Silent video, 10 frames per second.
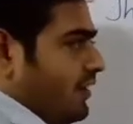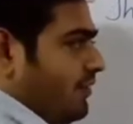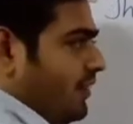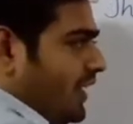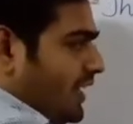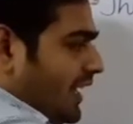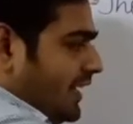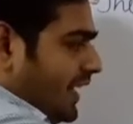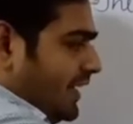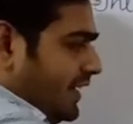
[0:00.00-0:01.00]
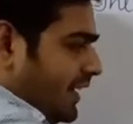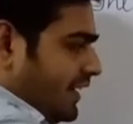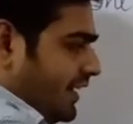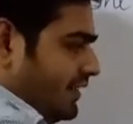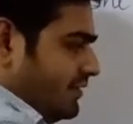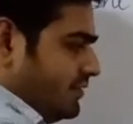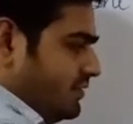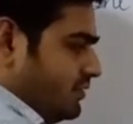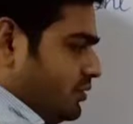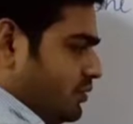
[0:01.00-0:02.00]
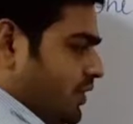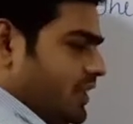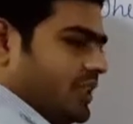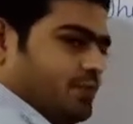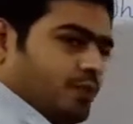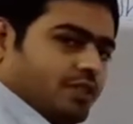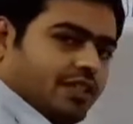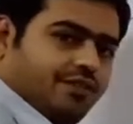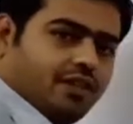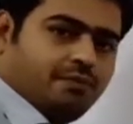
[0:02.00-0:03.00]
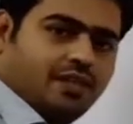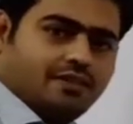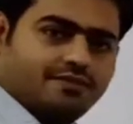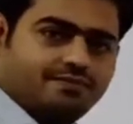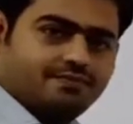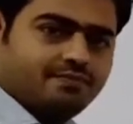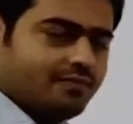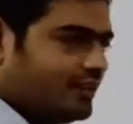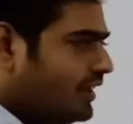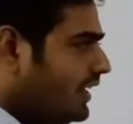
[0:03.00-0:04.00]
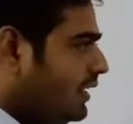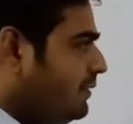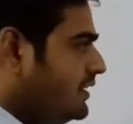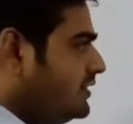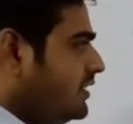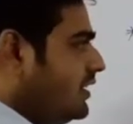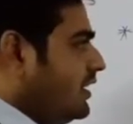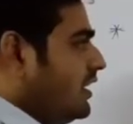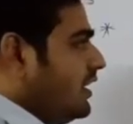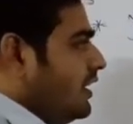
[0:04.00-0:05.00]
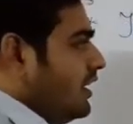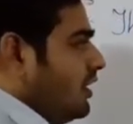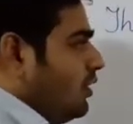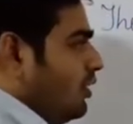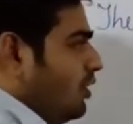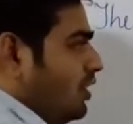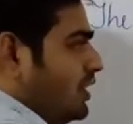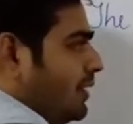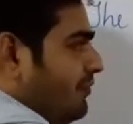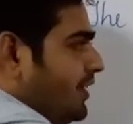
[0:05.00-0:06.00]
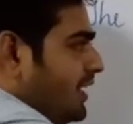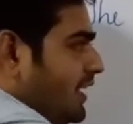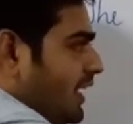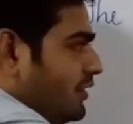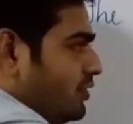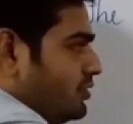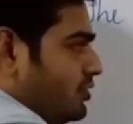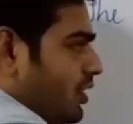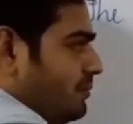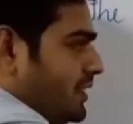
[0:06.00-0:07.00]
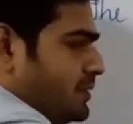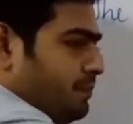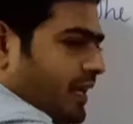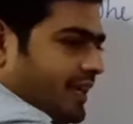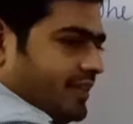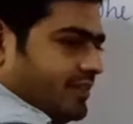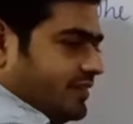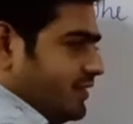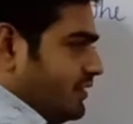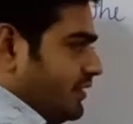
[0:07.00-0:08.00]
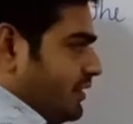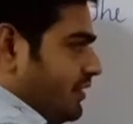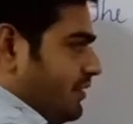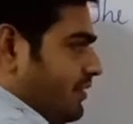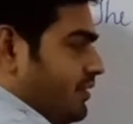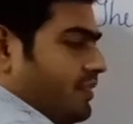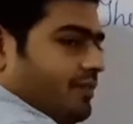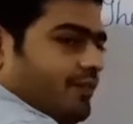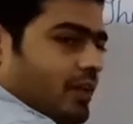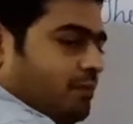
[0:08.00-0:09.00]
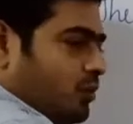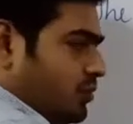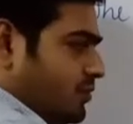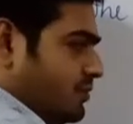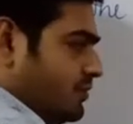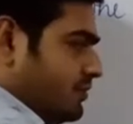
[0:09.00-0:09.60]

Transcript: will get attracted towards this positive terminal. It means all the free electrons of this plate will move